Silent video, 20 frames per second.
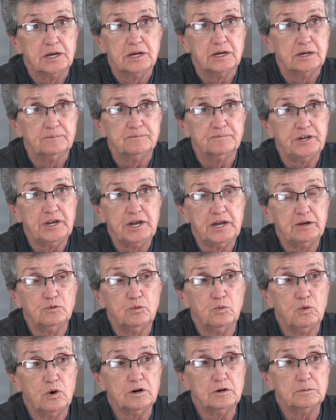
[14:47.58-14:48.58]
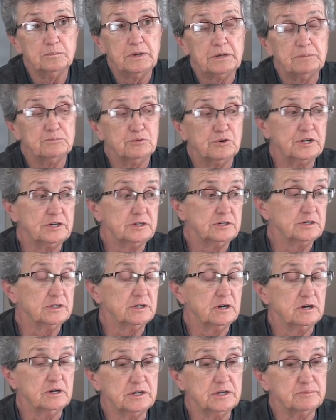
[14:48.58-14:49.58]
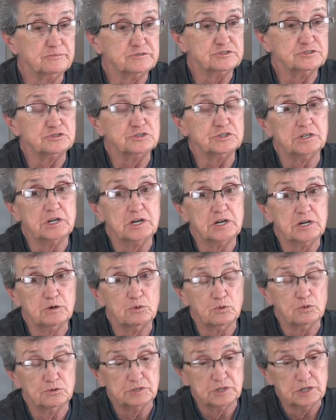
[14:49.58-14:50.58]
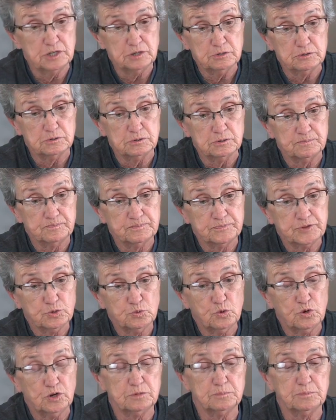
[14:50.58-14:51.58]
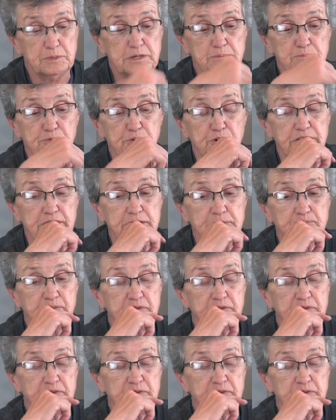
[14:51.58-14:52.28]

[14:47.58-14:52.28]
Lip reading: They had a water main break. And then on up the street, they had another water main break.